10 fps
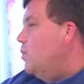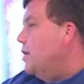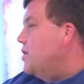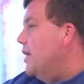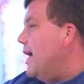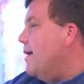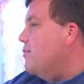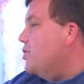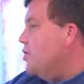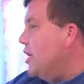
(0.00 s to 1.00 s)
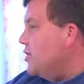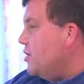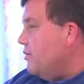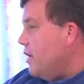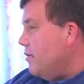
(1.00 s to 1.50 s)
what is the lamb
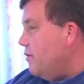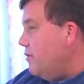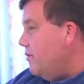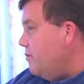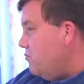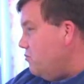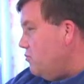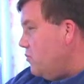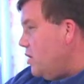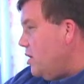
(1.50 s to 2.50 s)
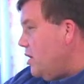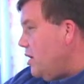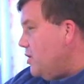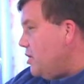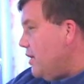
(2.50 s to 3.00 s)
suggestive of?
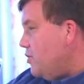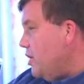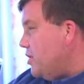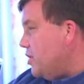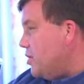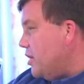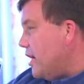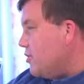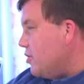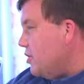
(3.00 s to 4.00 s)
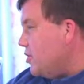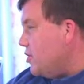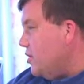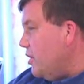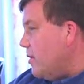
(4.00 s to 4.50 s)
See, if she's a
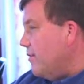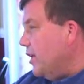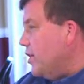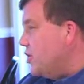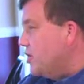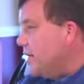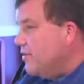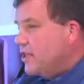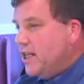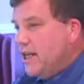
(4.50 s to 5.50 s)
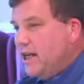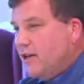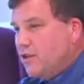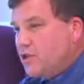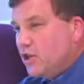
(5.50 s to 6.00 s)
seductress in Revelation
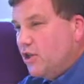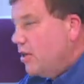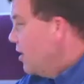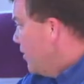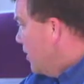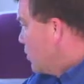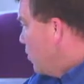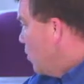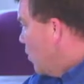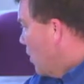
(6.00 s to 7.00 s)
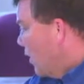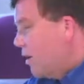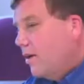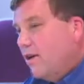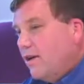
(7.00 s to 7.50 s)
17, there's a, there's a
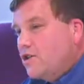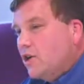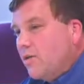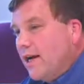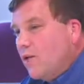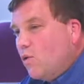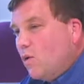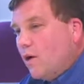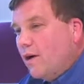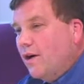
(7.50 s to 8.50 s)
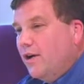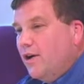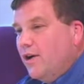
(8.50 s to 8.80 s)
whore. There's a great whore